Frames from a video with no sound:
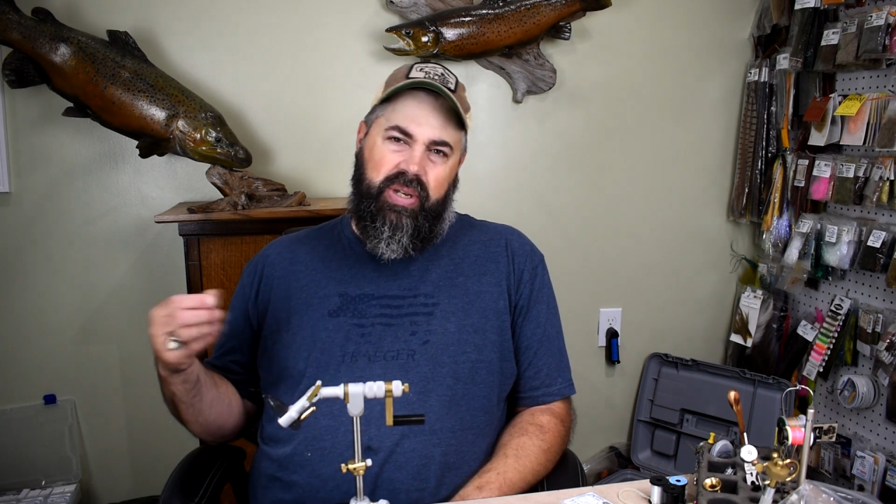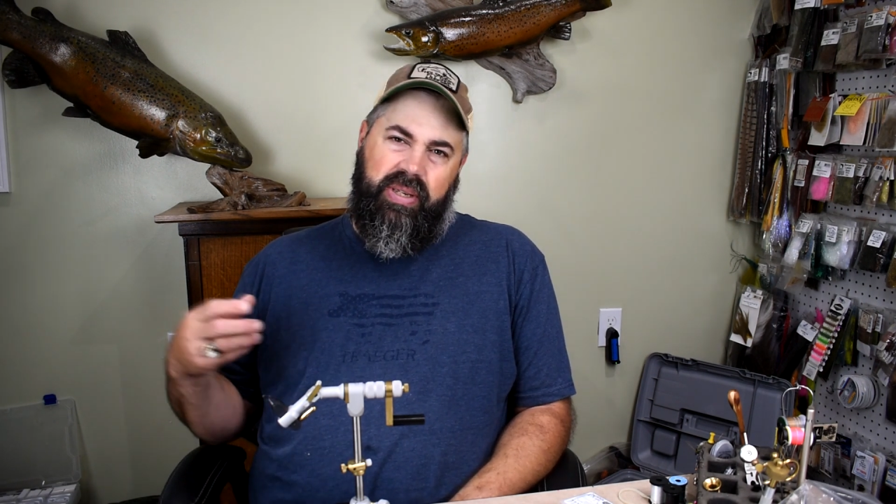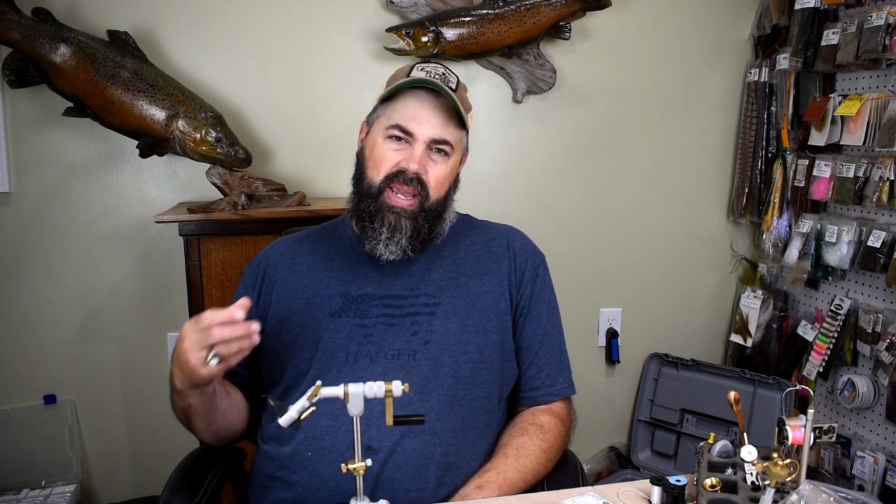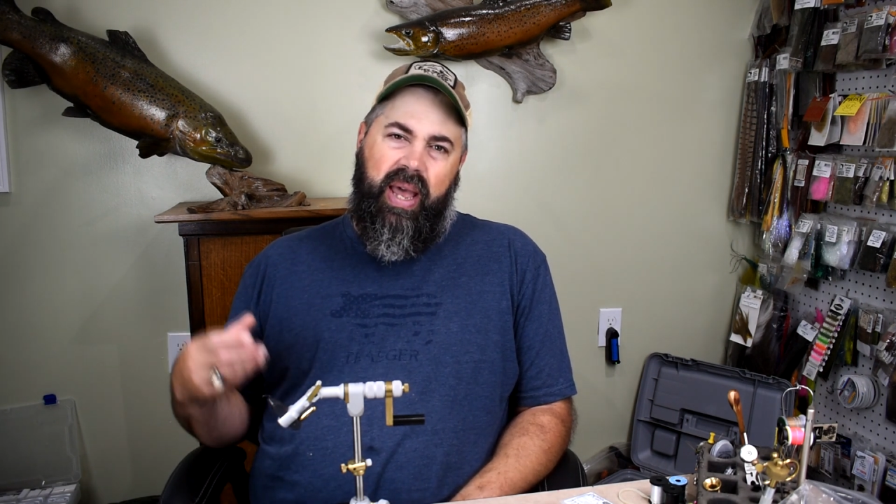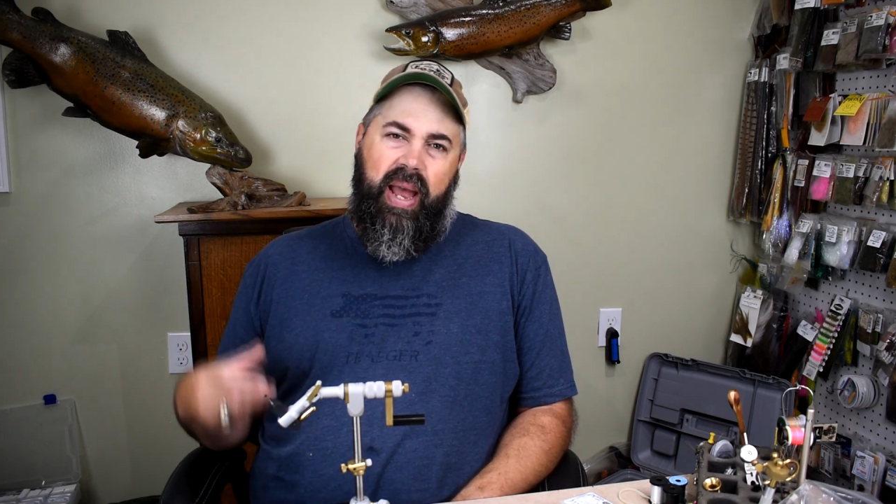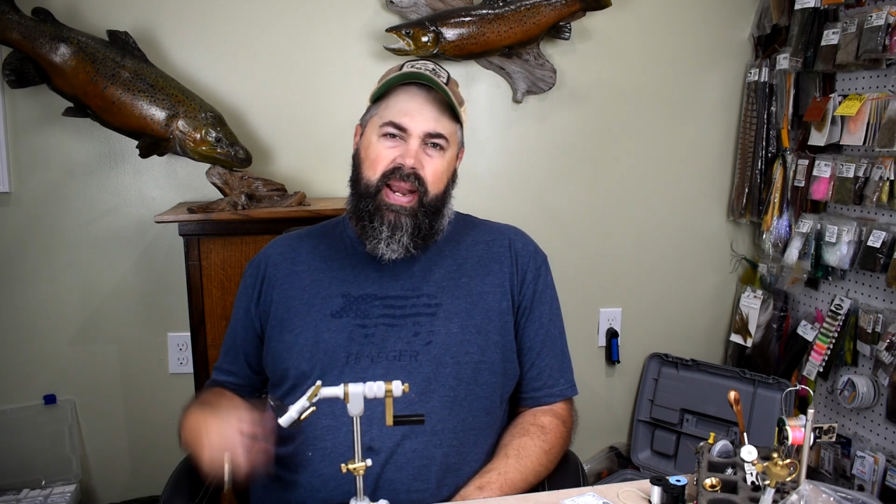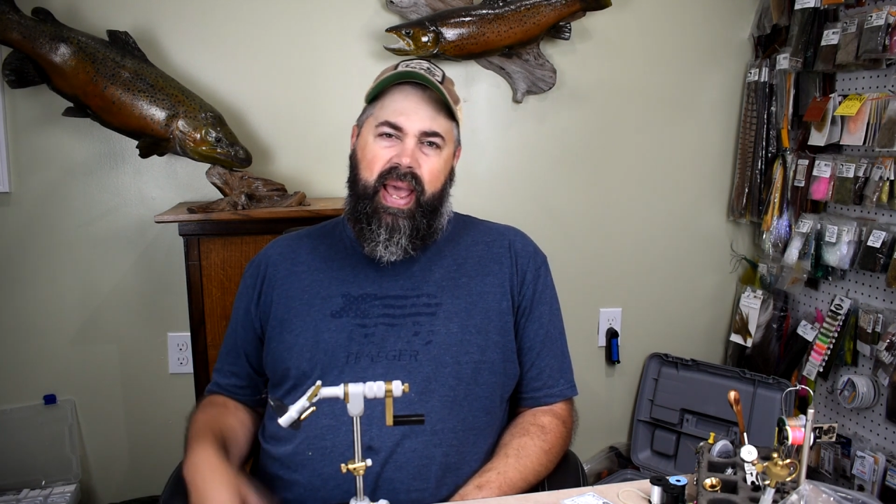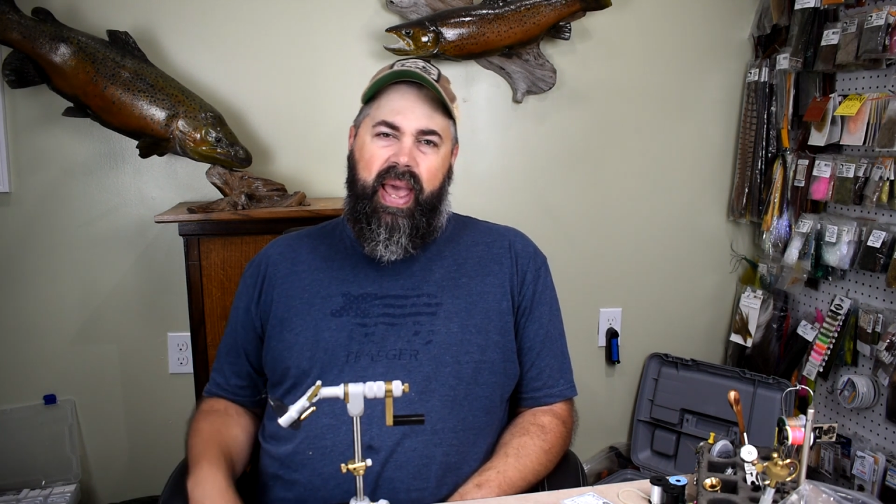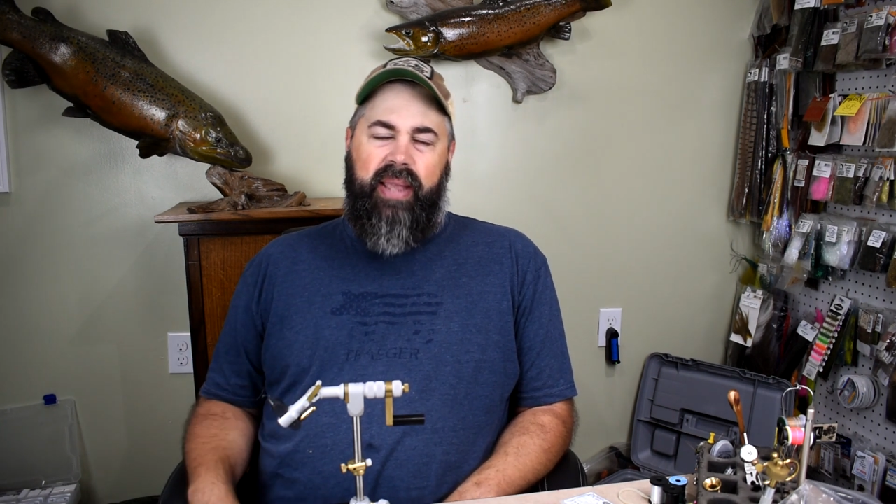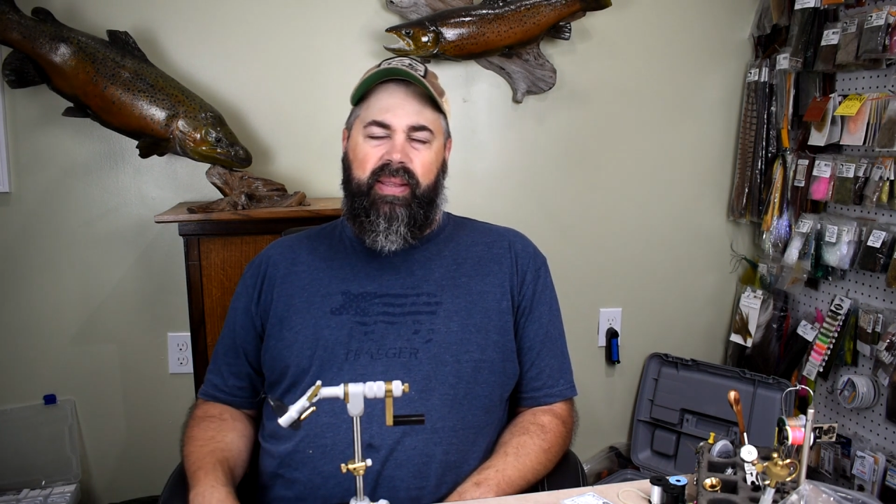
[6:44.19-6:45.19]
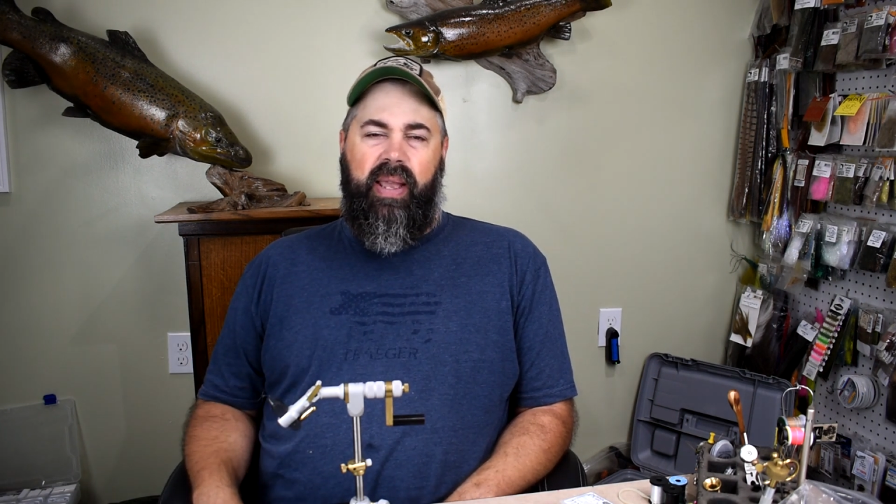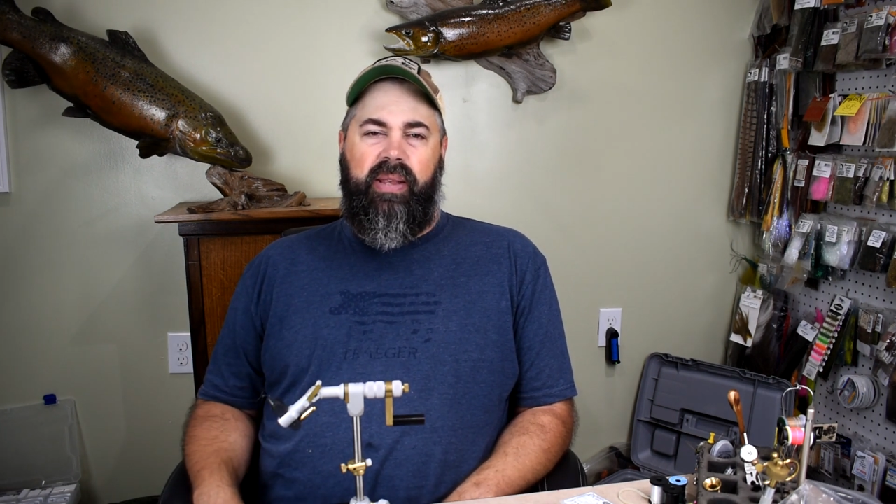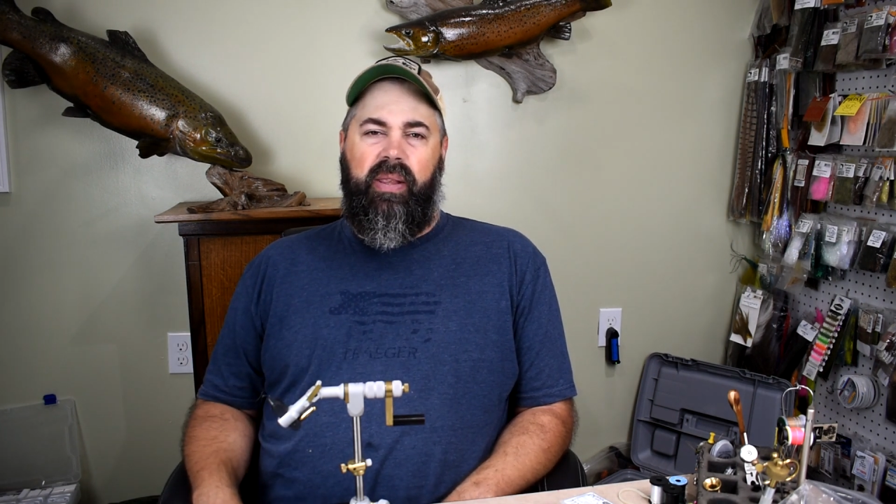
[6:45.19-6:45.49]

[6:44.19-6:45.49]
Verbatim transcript: because they kind of hang tight